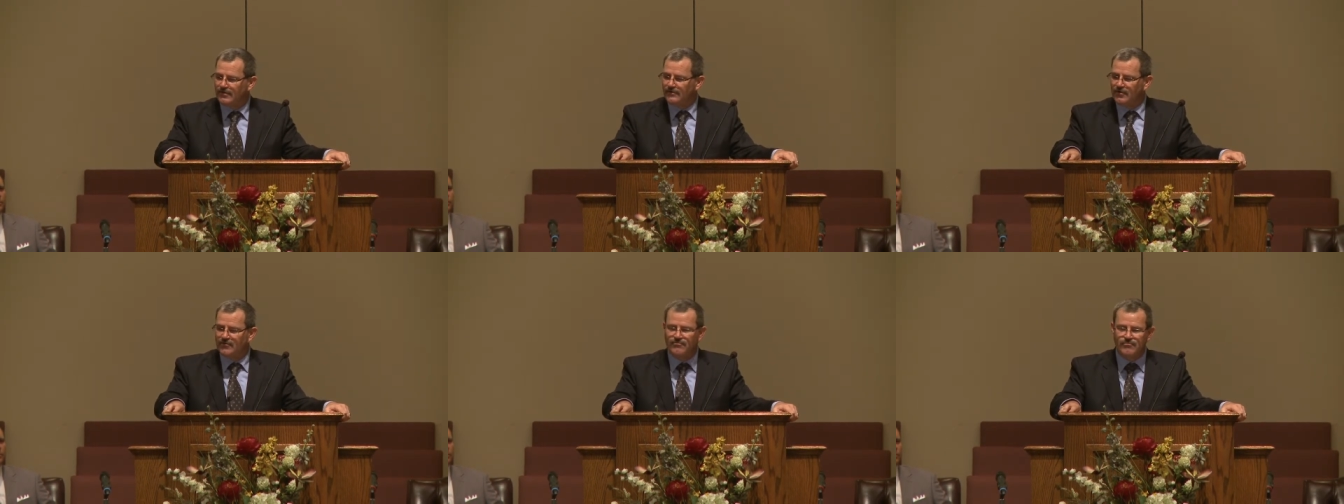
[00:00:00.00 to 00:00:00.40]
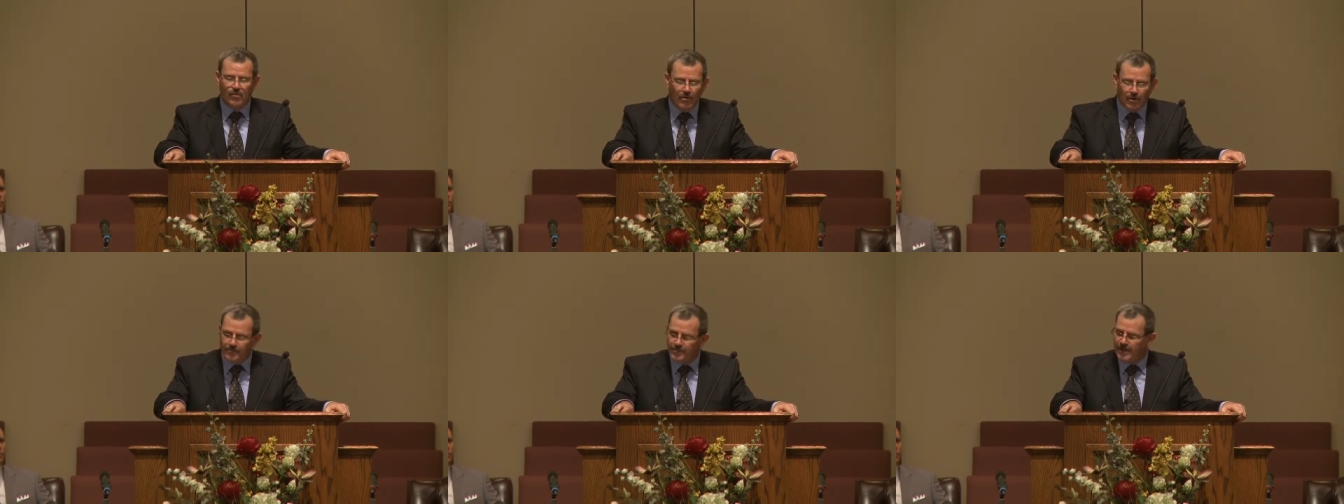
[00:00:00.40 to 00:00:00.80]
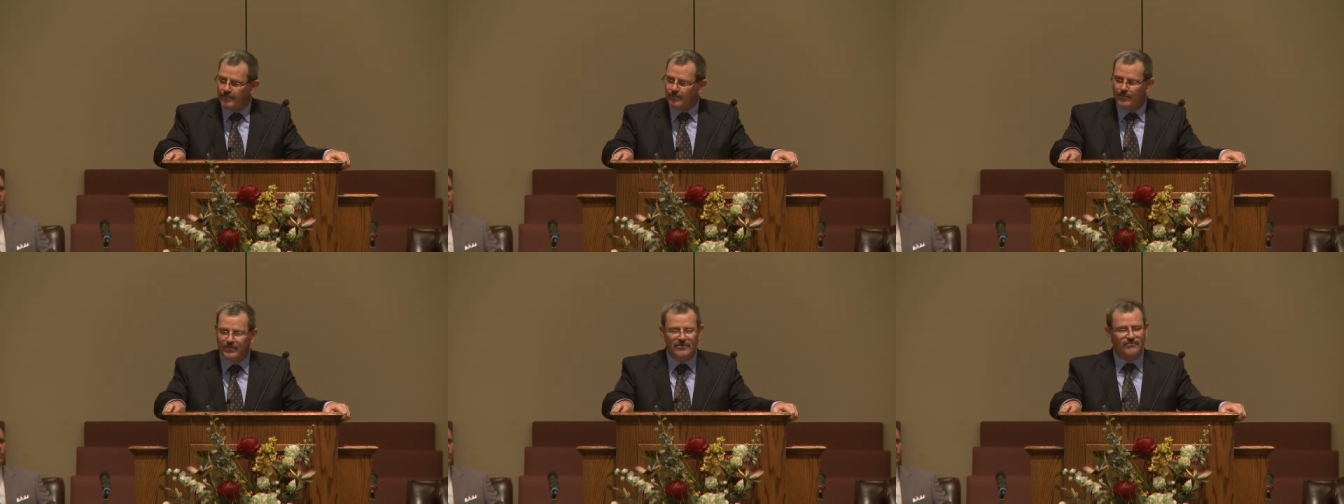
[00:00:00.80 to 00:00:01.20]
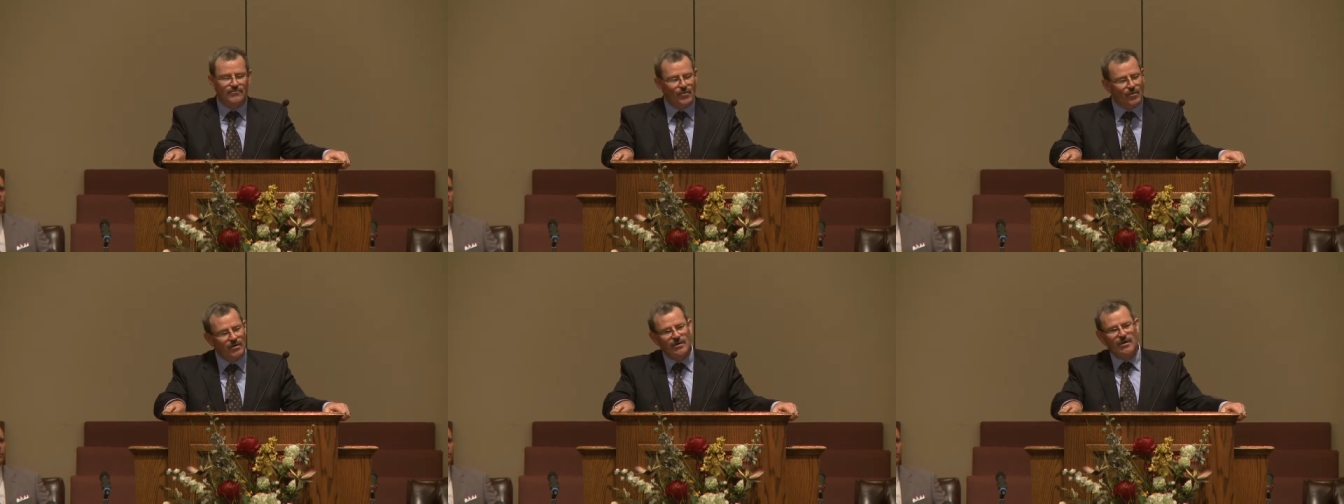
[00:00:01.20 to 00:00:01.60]
There's more people. There's
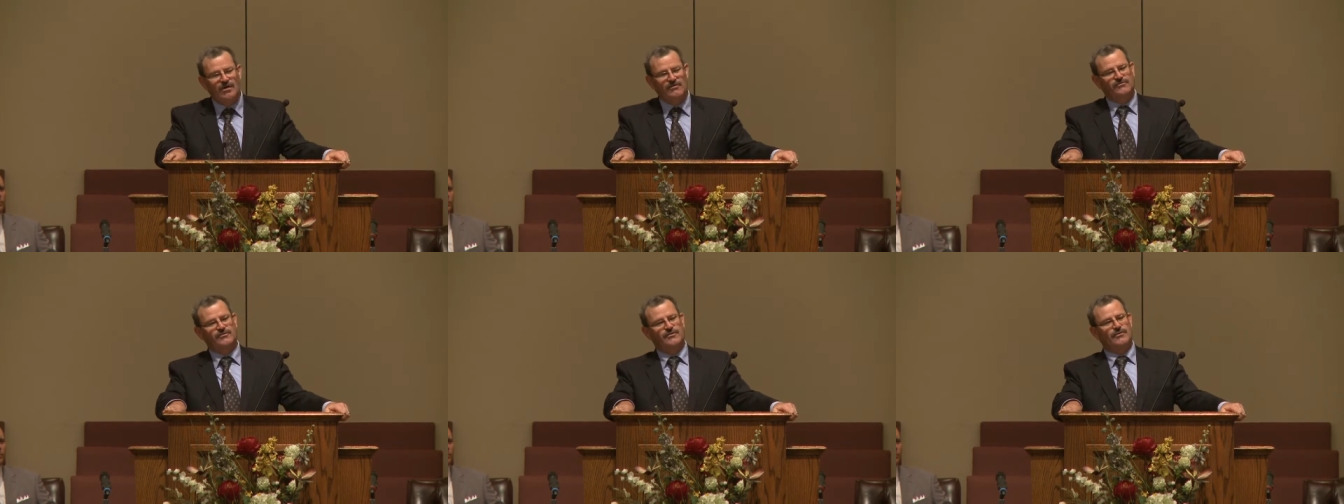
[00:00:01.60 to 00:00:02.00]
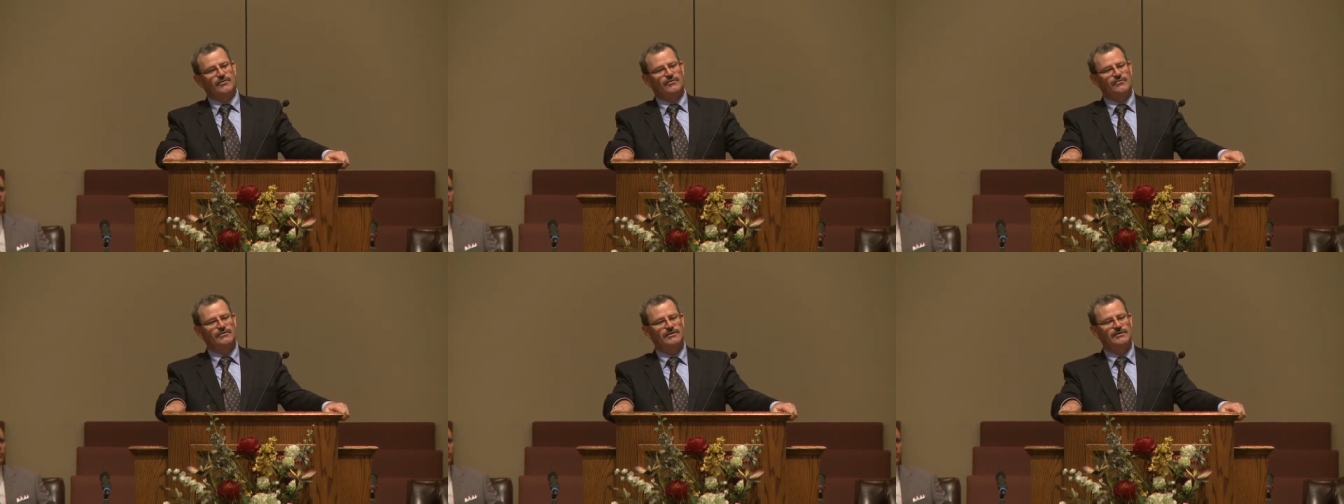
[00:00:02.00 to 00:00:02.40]
more lost souls.